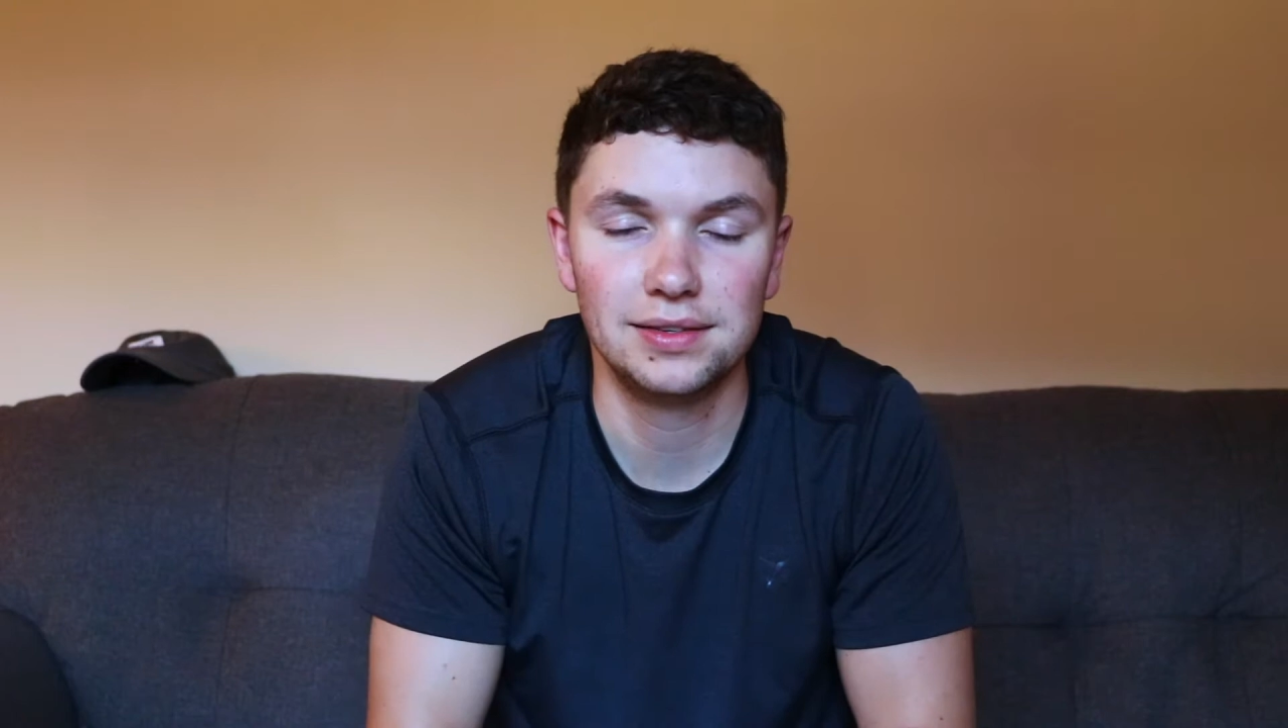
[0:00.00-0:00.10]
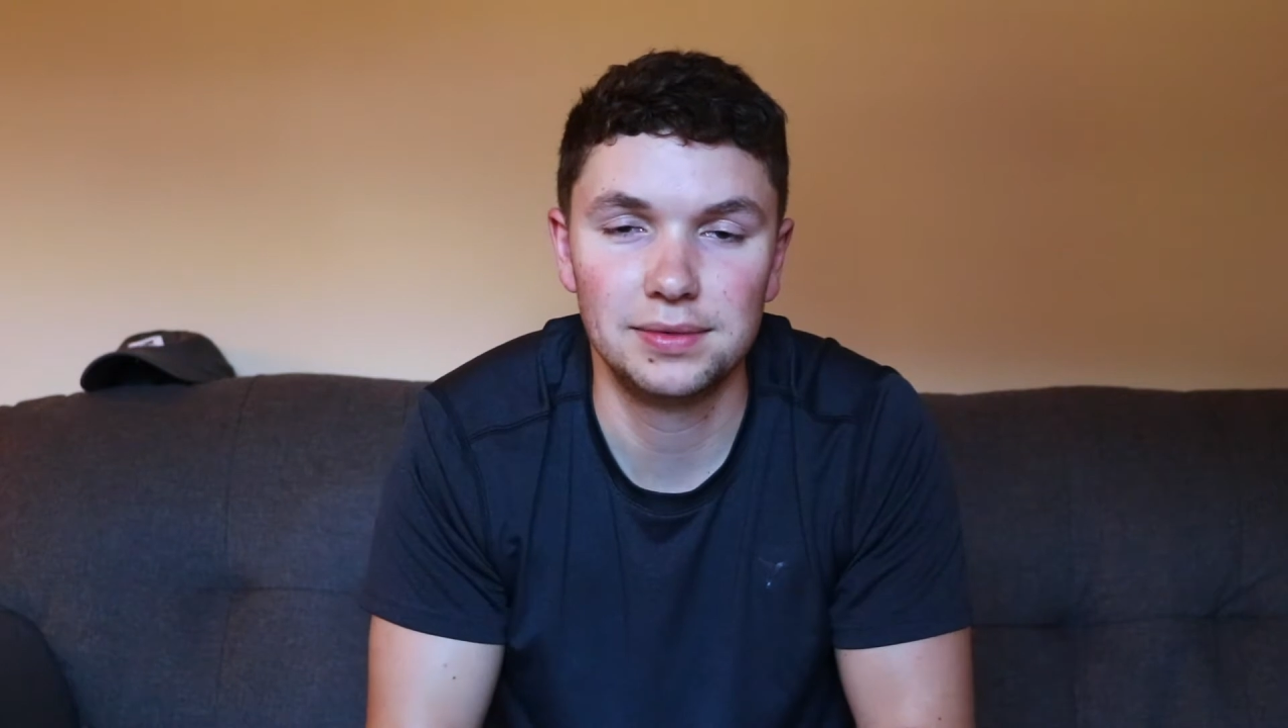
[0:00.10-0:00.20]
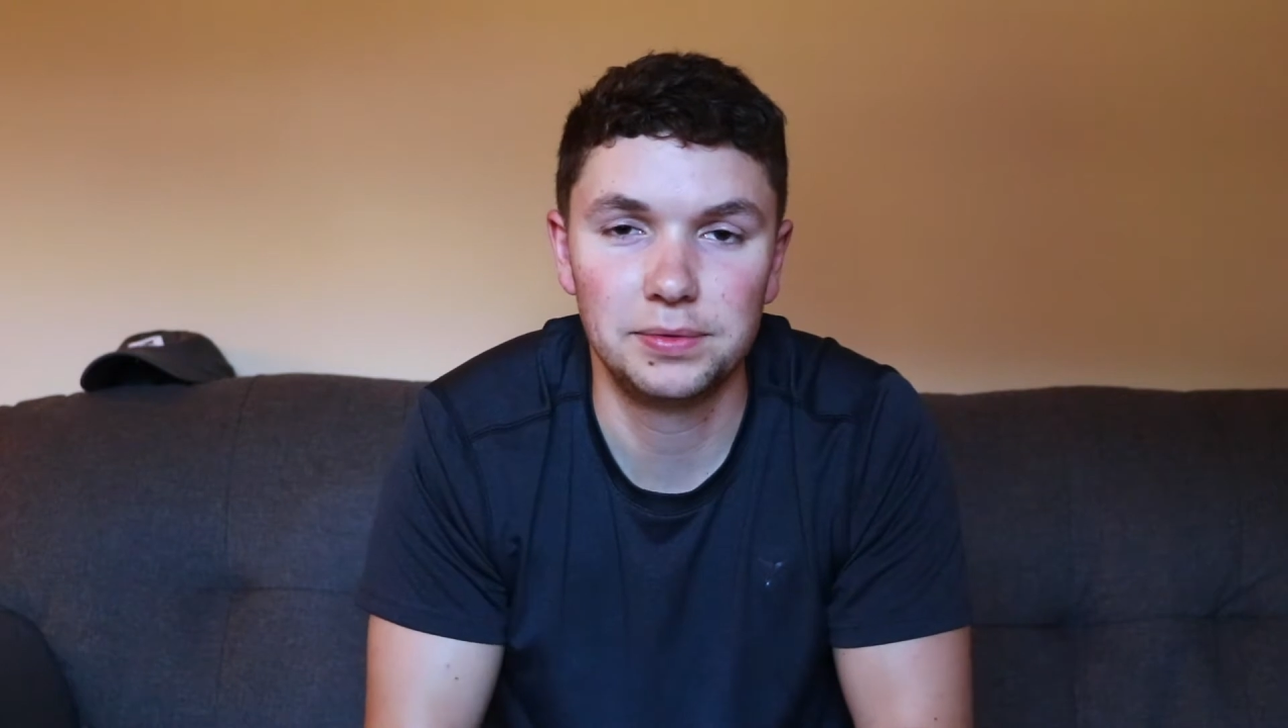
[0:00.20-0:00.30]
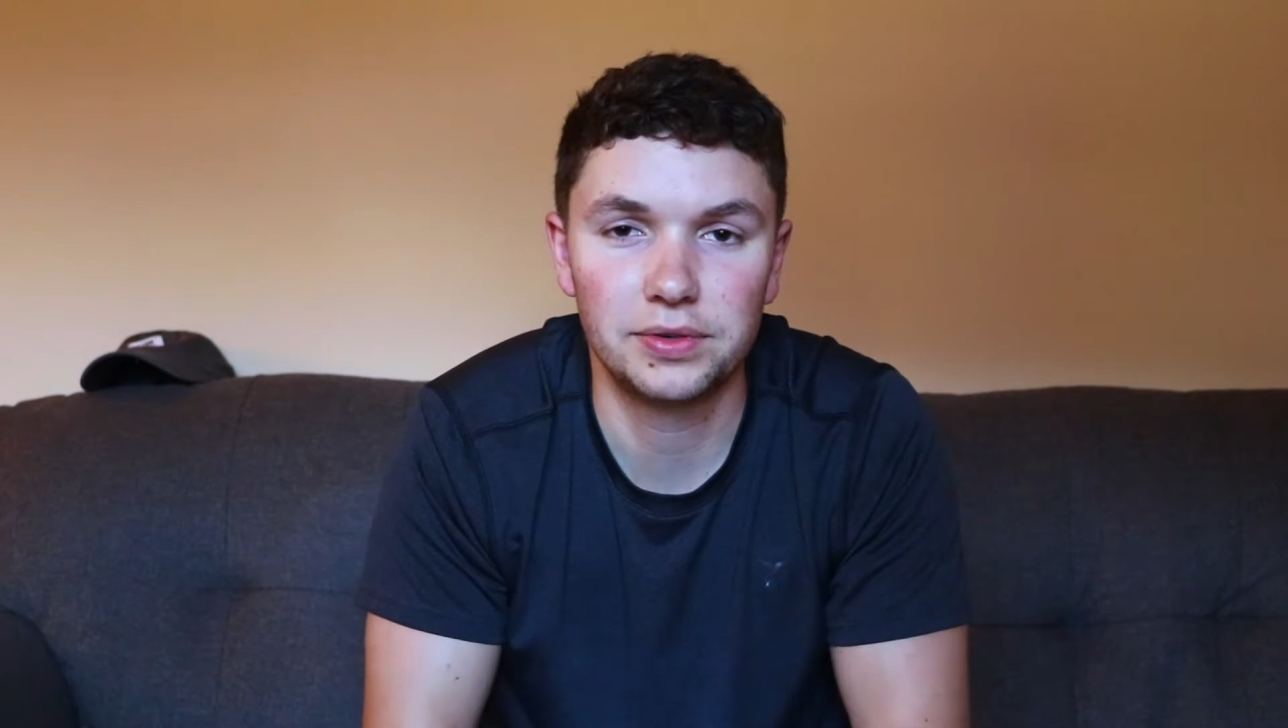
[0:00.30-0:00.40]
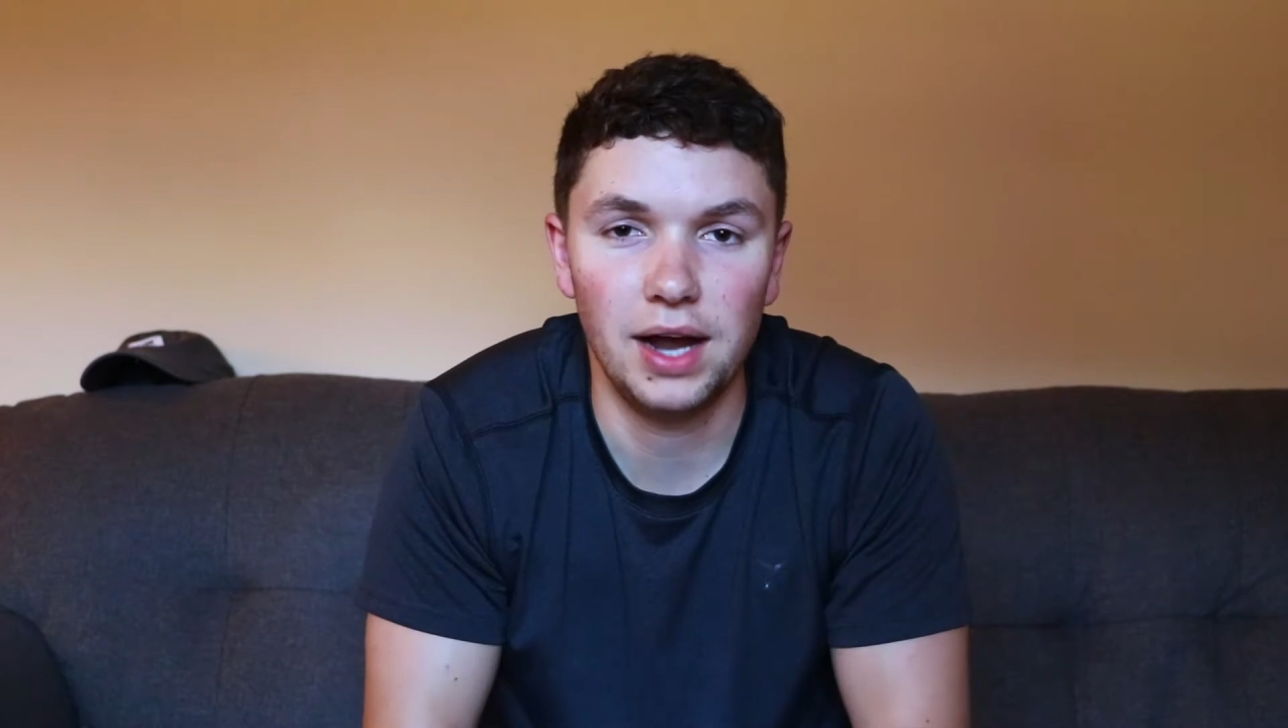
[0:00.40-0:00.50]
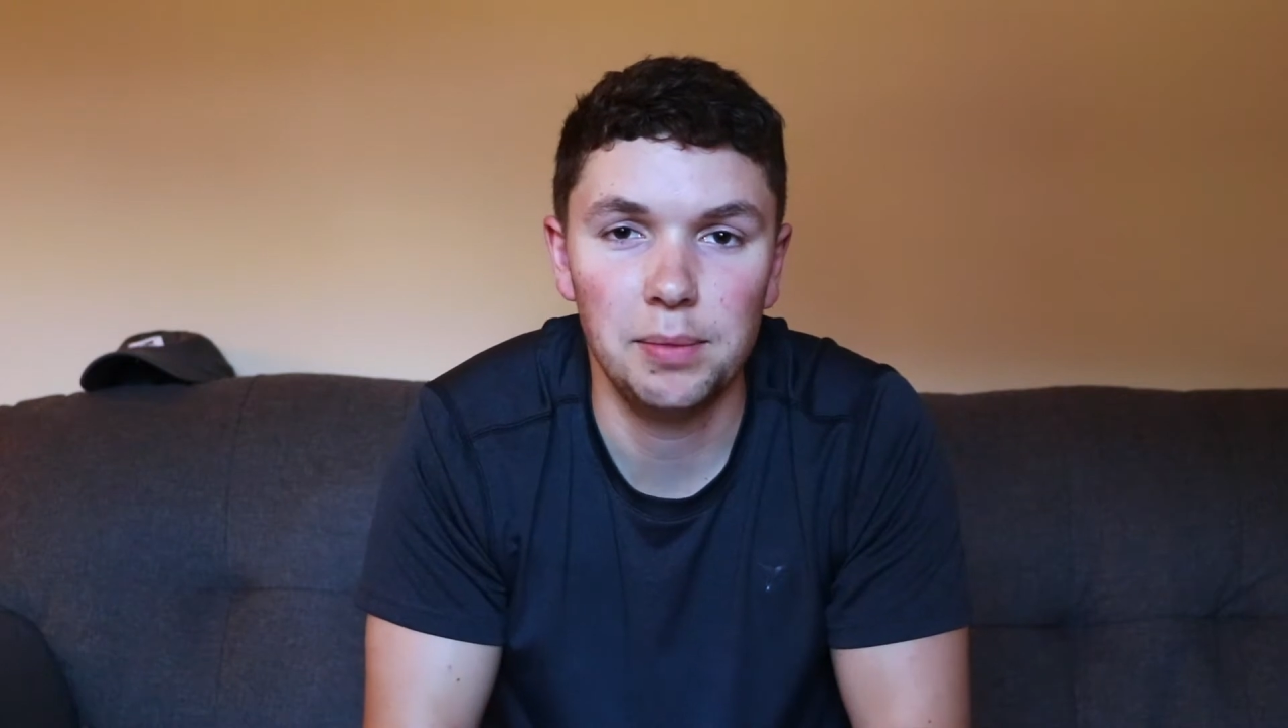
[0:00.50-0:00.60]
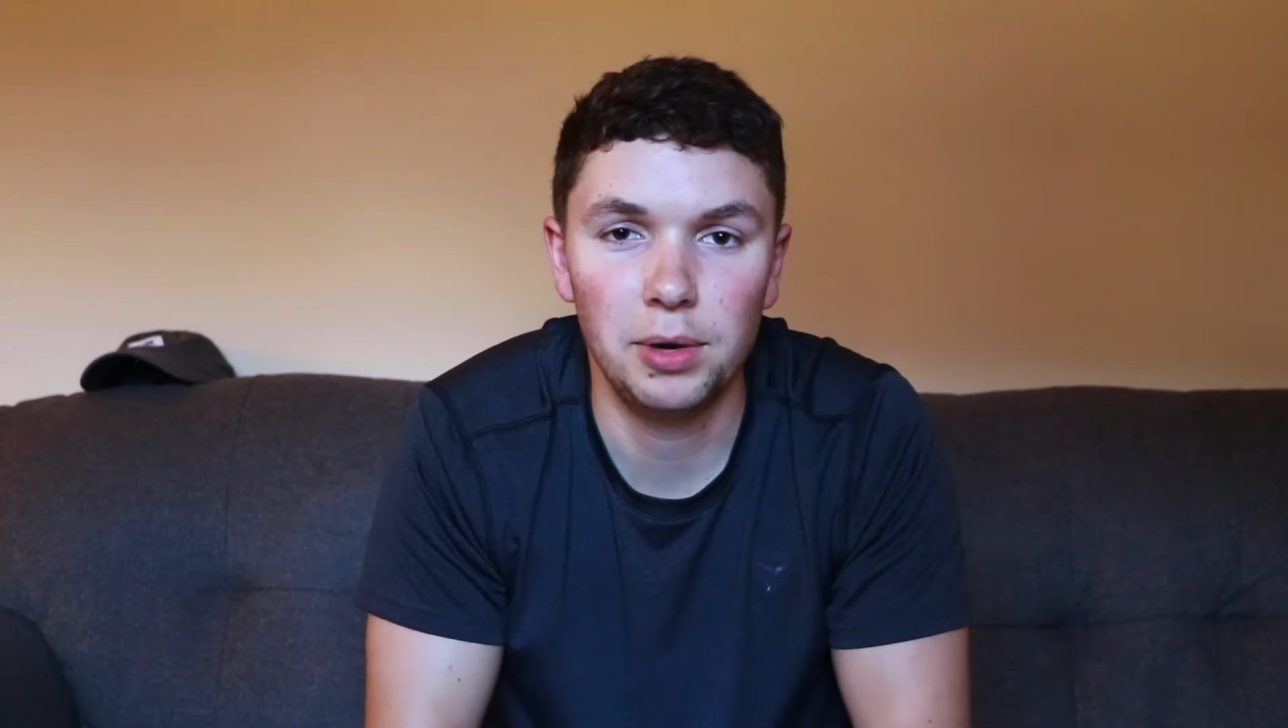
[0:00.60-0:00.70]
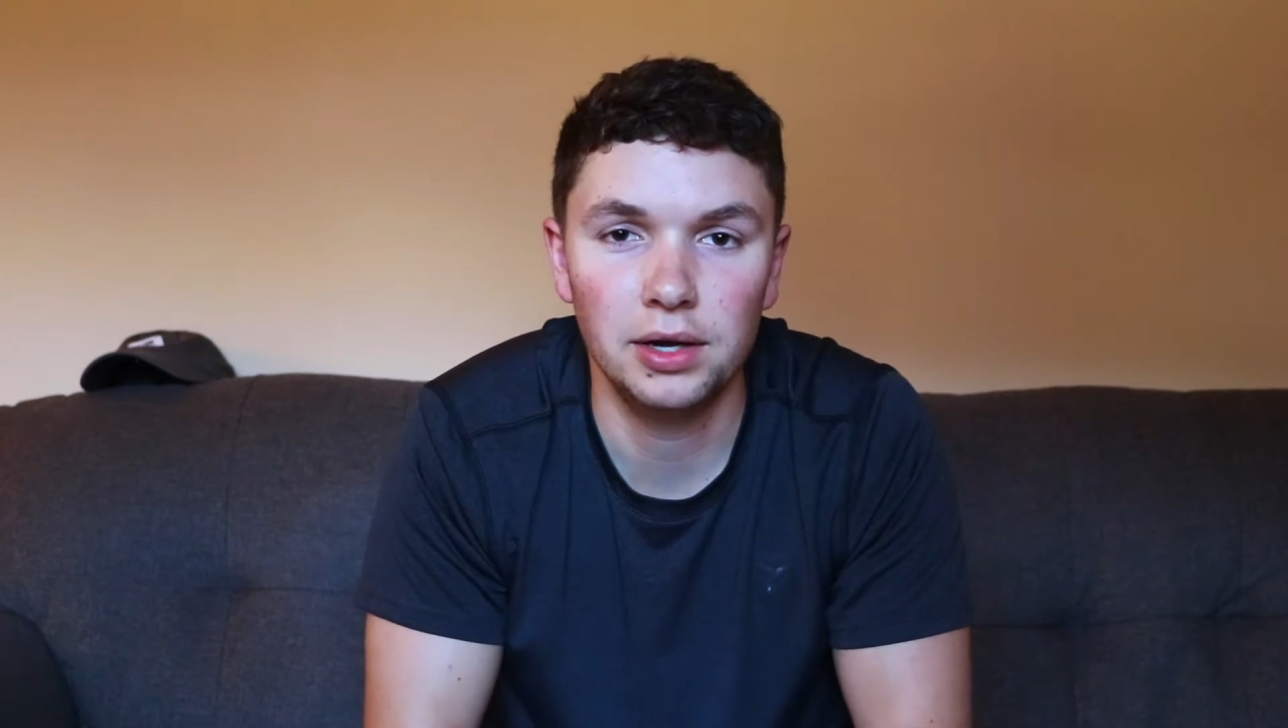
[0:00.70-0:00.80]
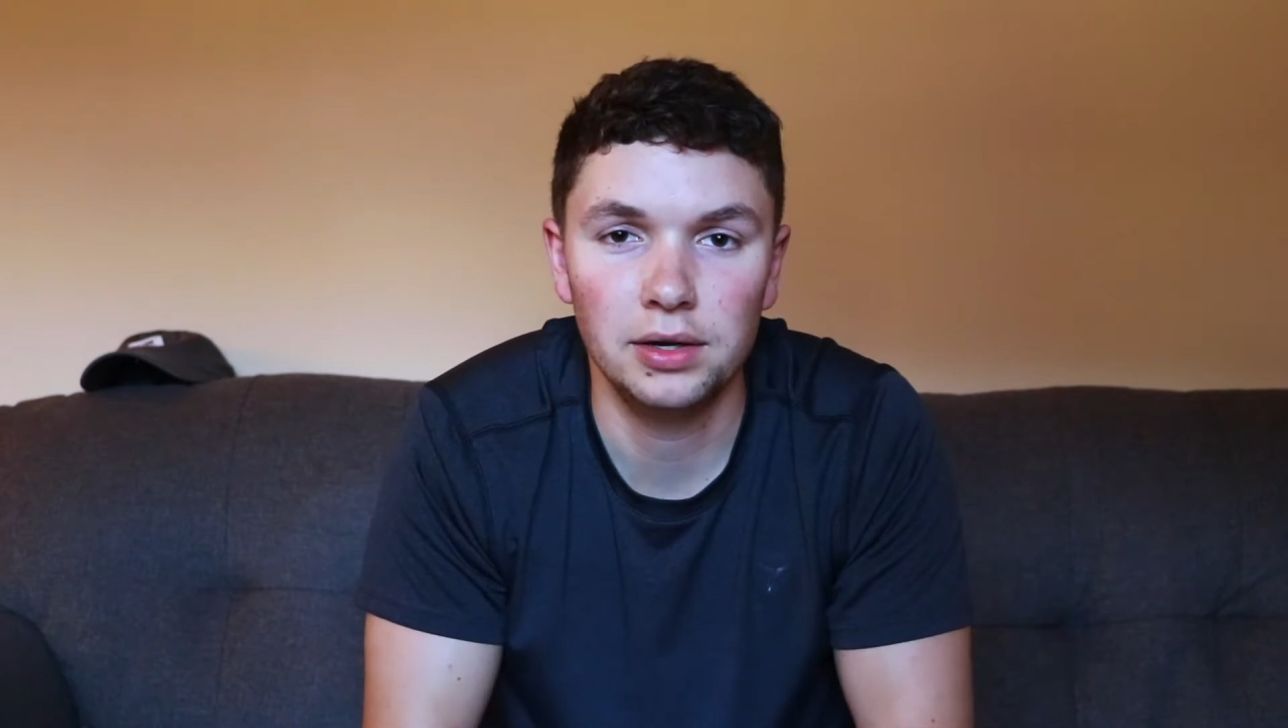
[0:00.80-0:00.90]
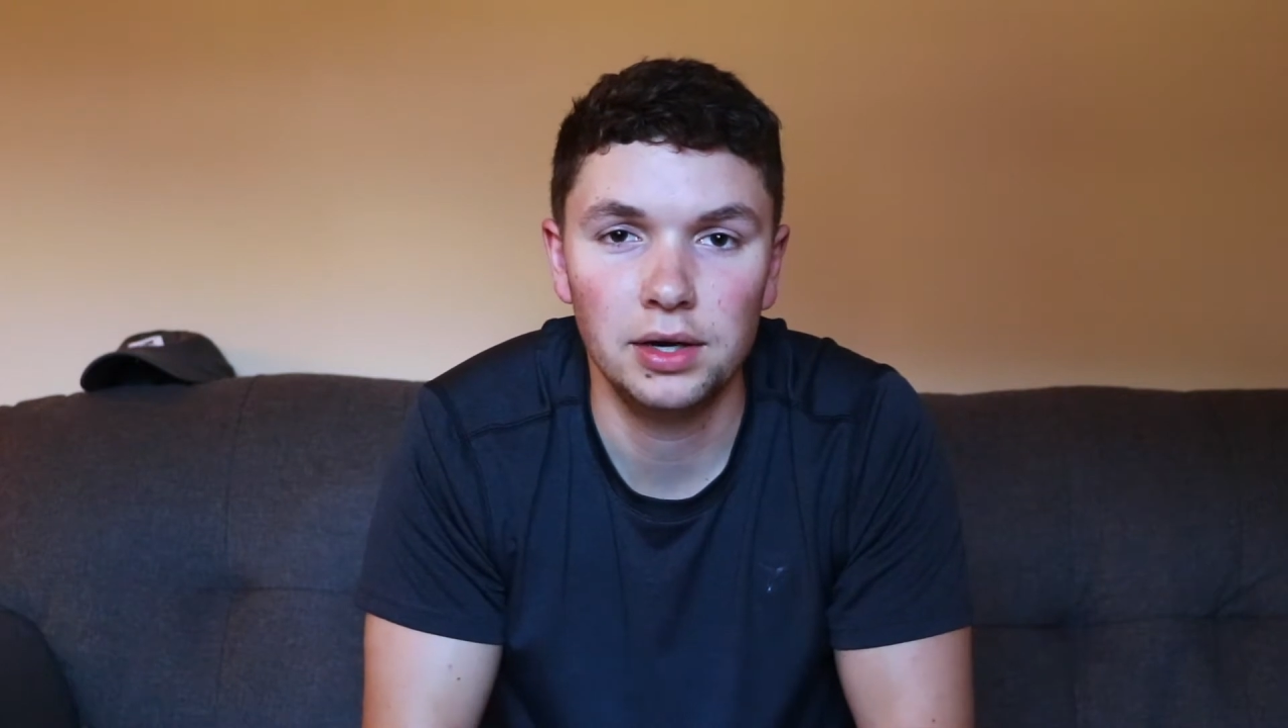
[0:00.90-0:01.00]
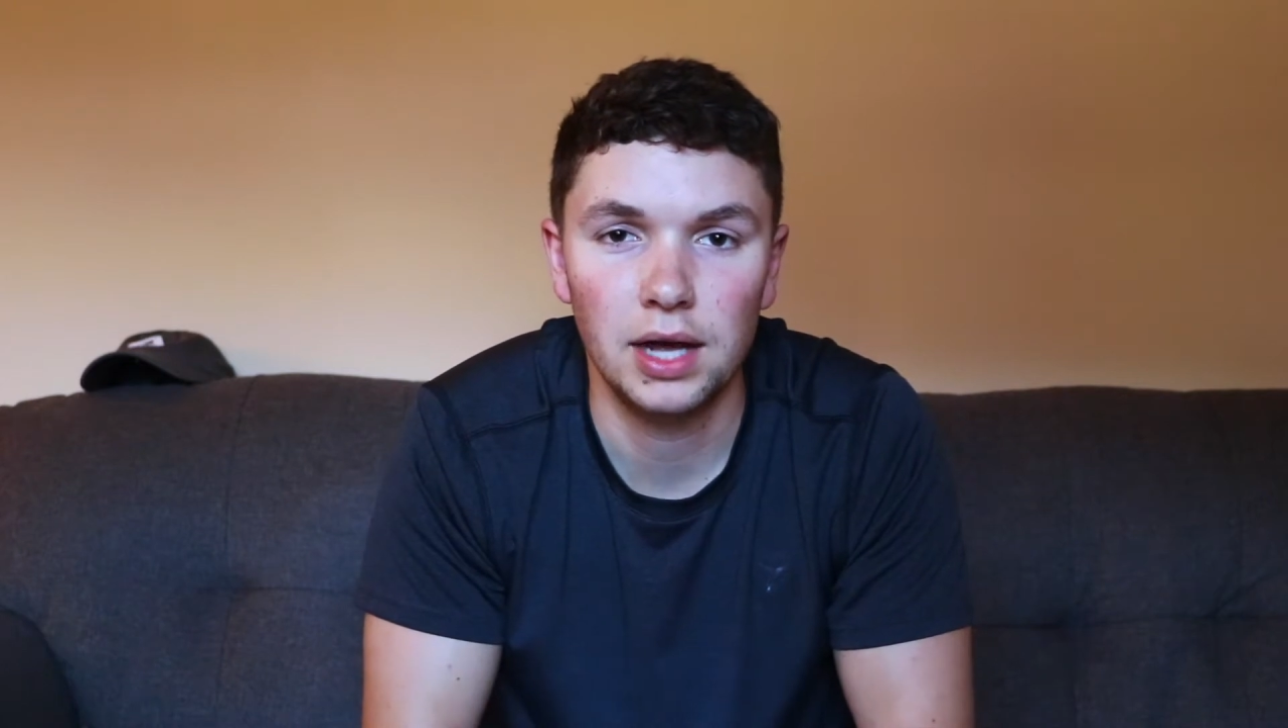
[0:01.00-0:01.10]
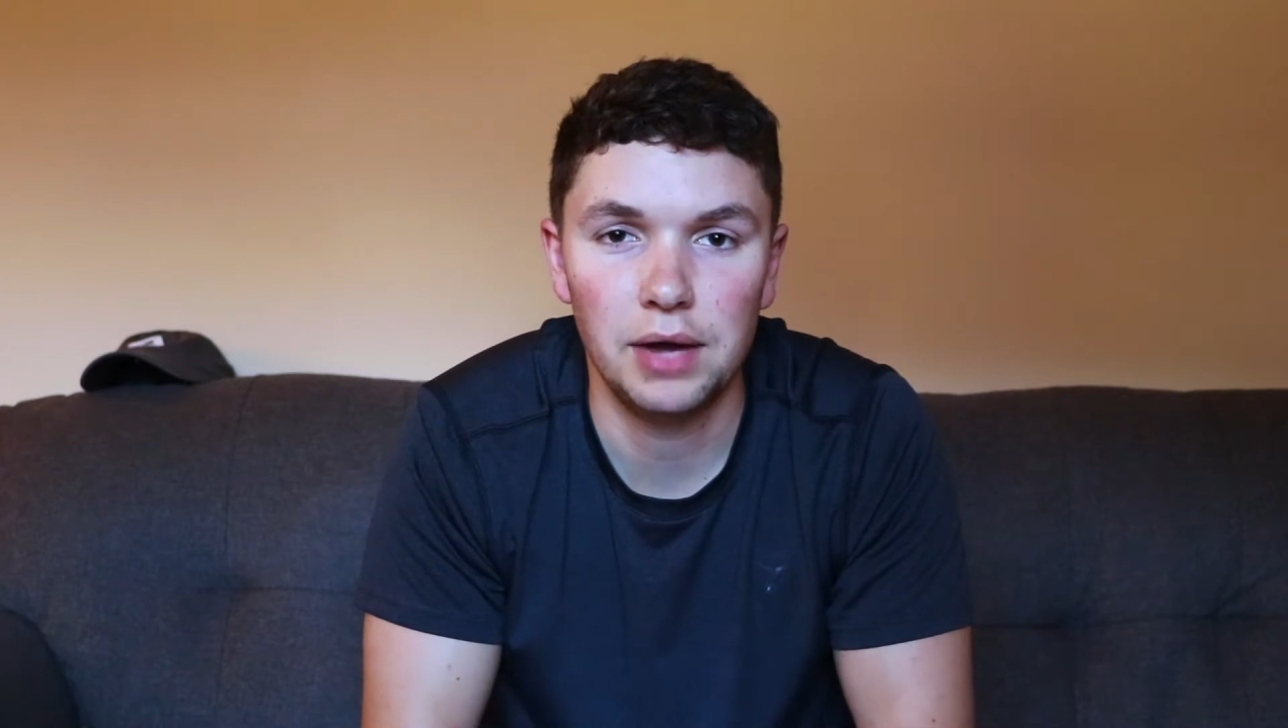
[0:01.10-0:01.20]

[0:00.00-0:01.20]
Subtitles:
subscribe button,